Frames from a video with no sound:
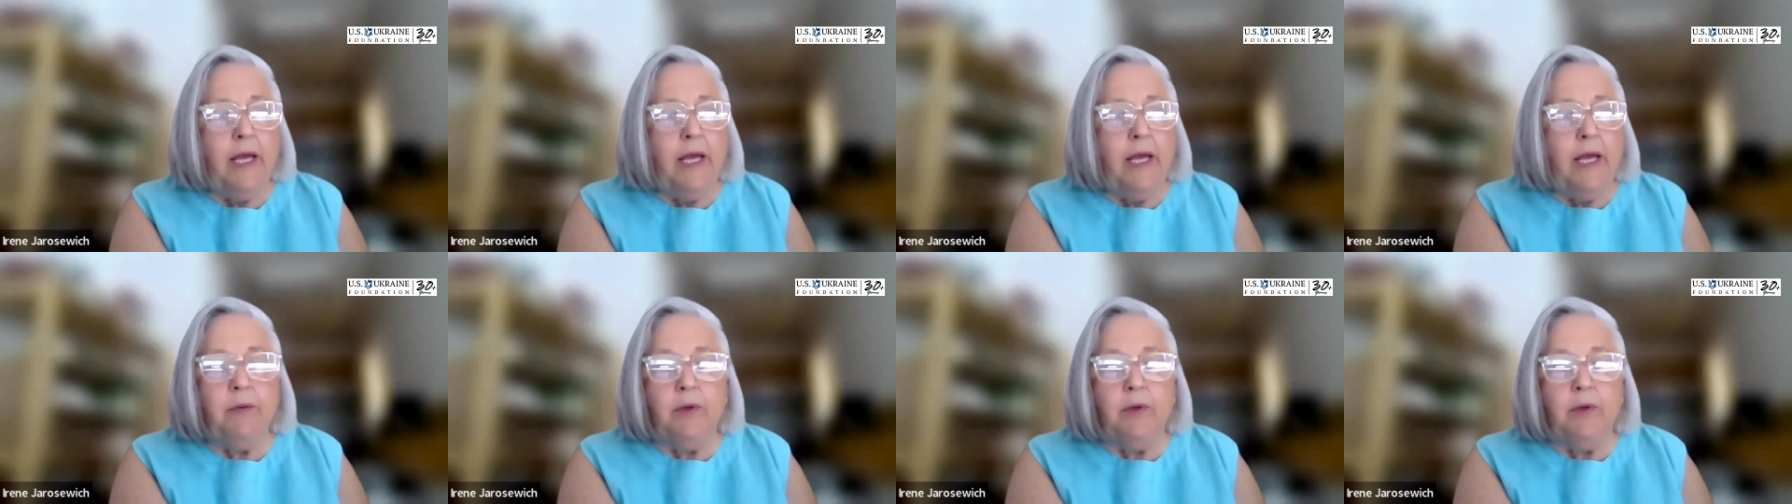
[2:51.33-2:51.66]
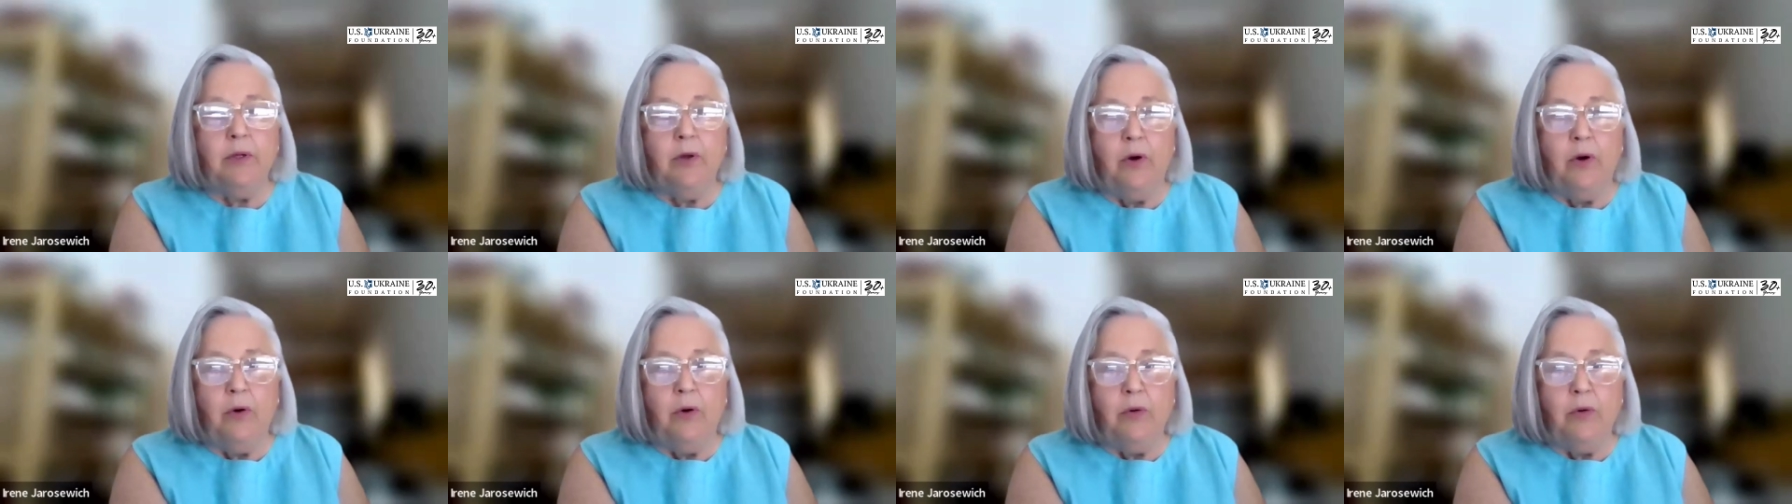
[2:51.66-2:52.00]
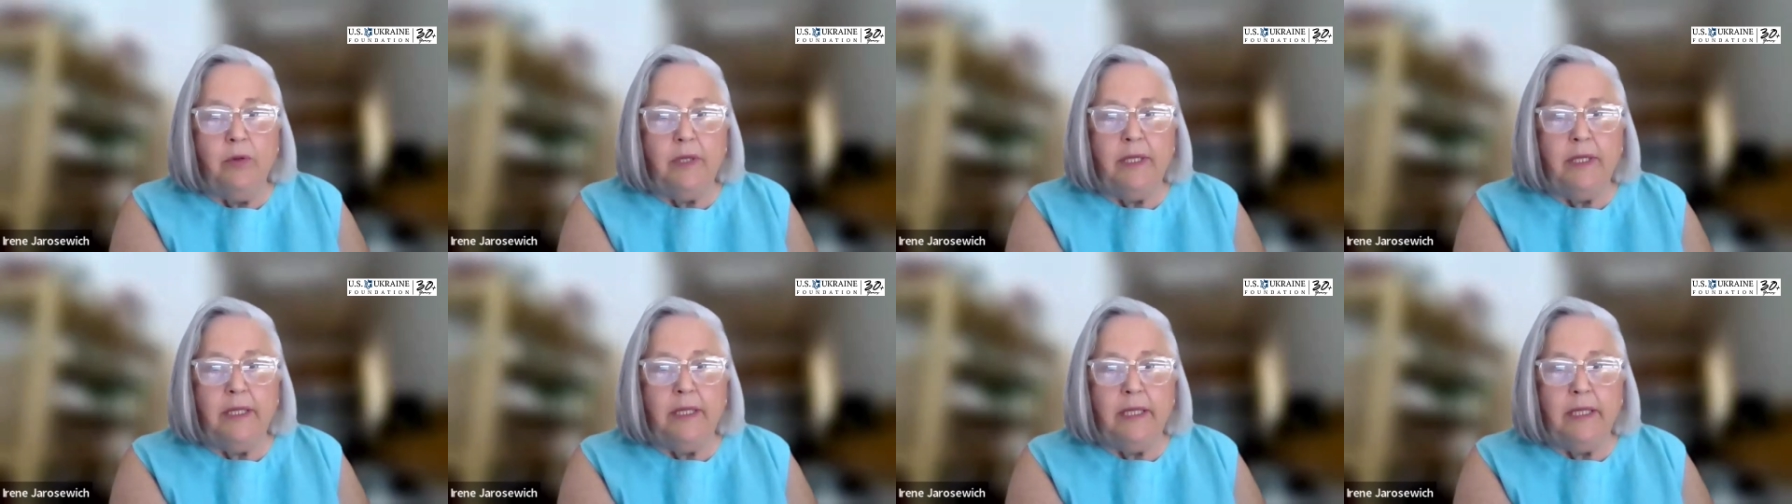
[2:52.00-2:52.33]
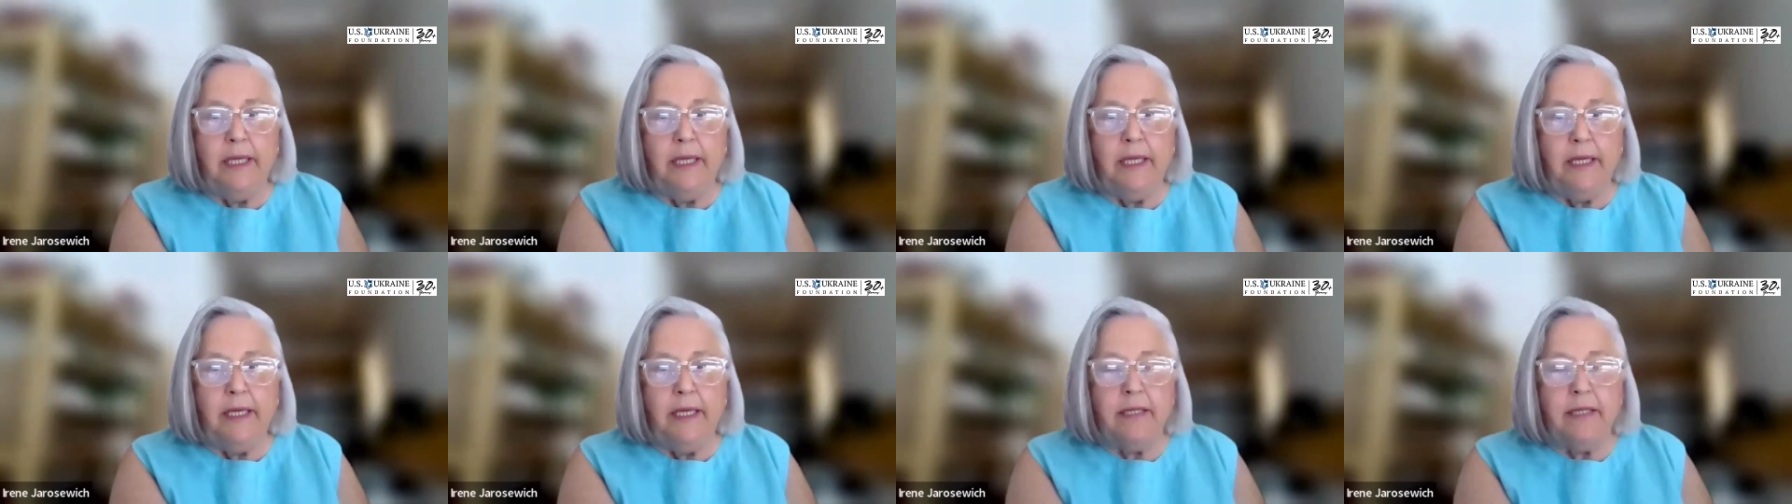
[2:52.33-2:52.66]
it will only
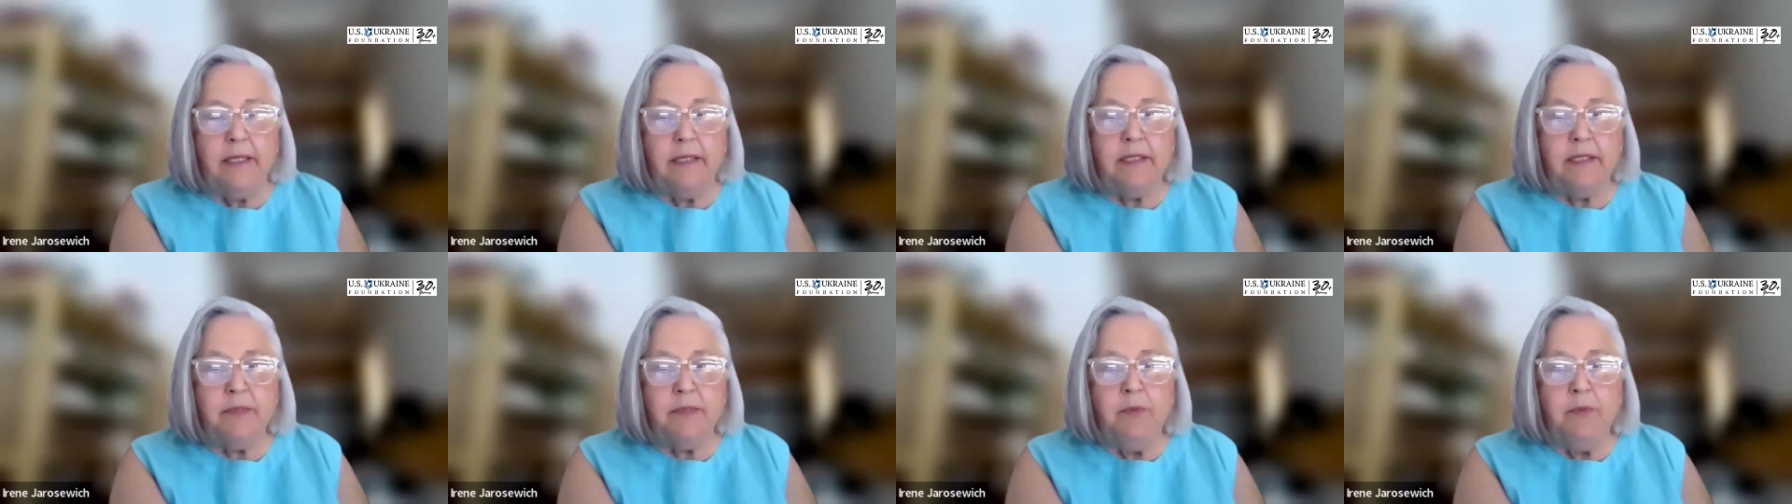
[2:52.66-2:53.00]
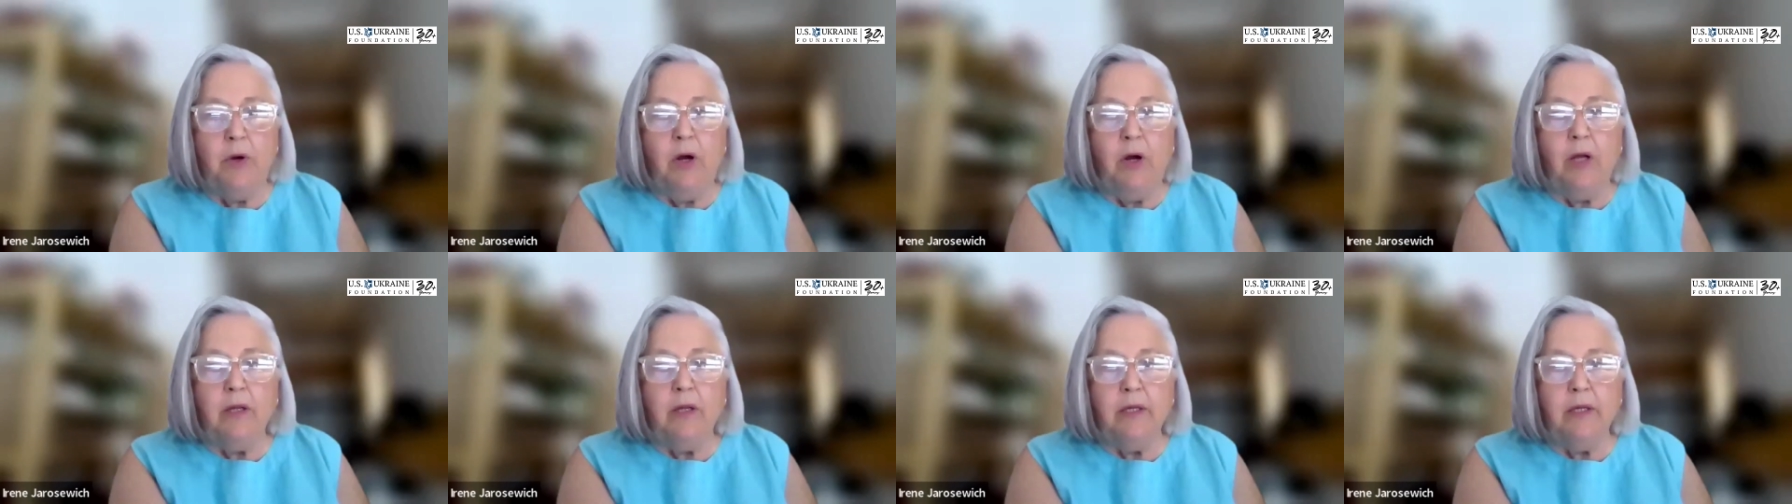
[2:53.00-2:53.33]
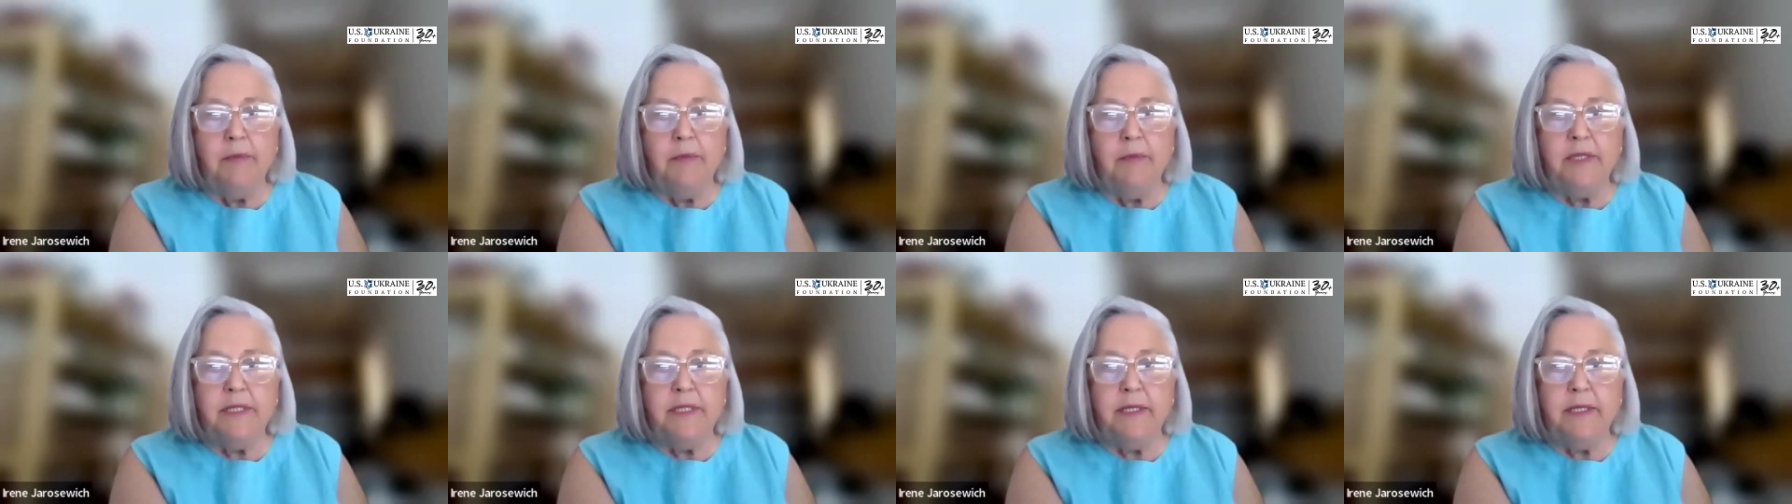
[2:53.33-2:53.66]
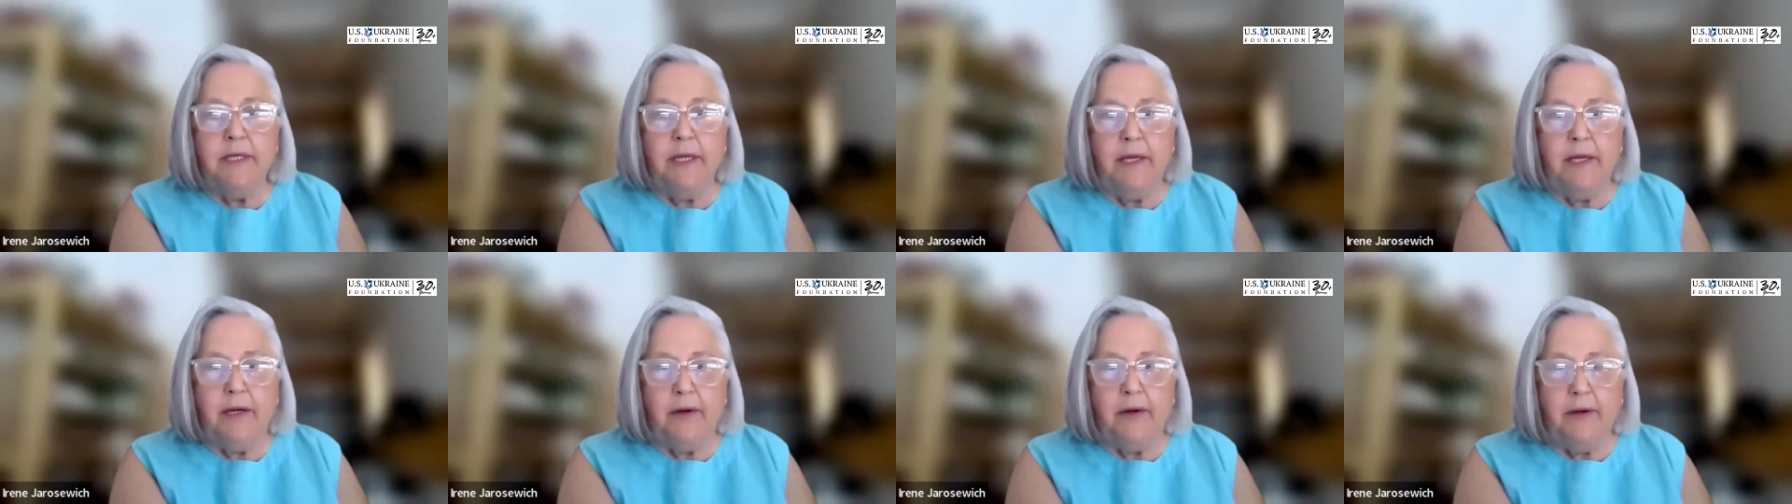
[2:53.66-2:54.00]
leak in a small,
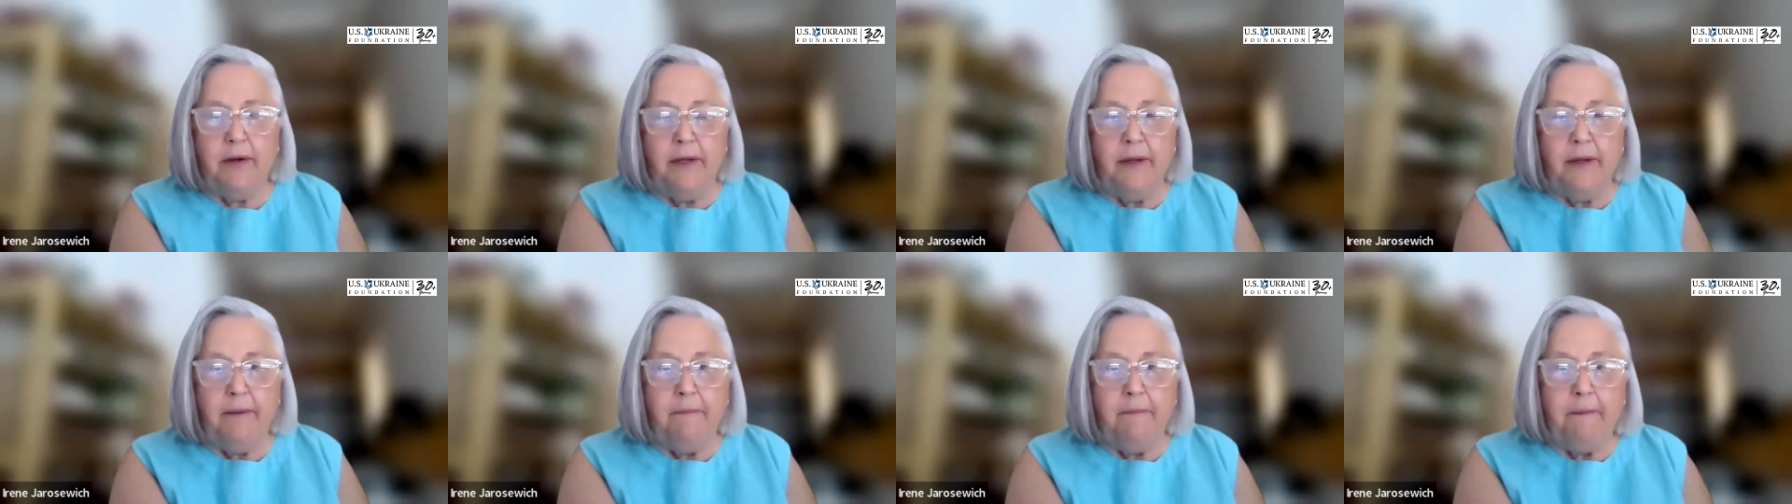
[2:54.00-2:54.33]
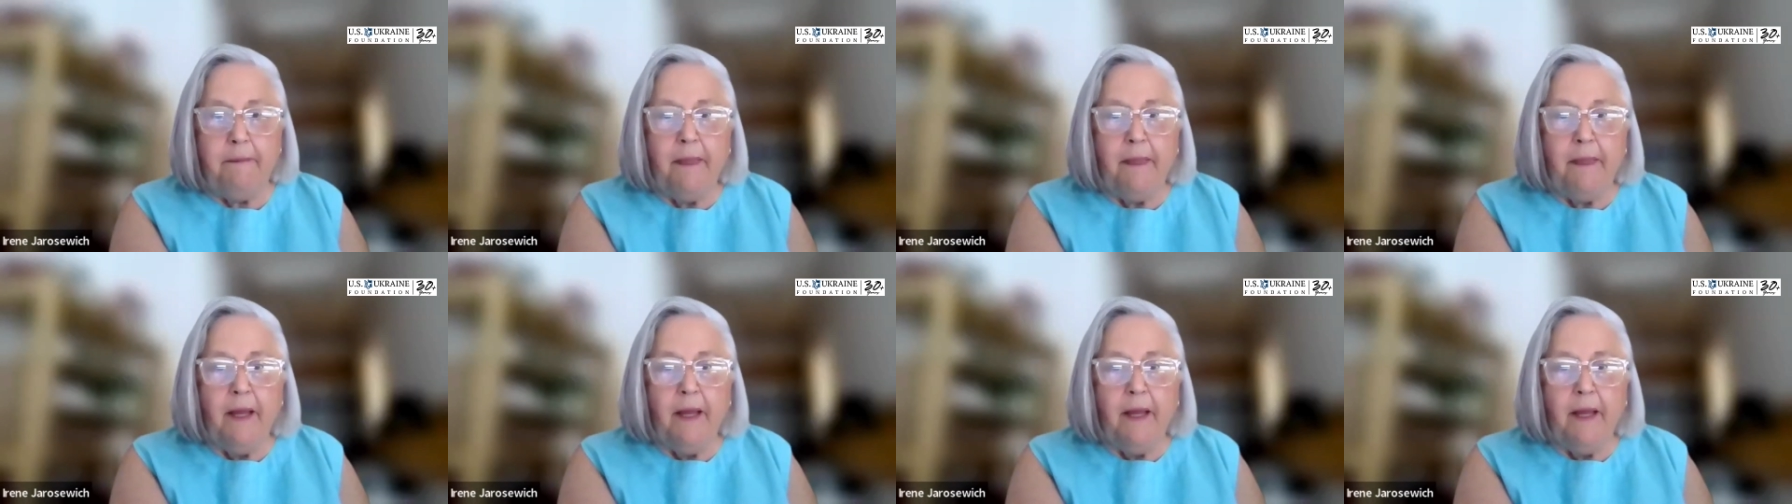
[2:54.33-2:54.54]
limited area.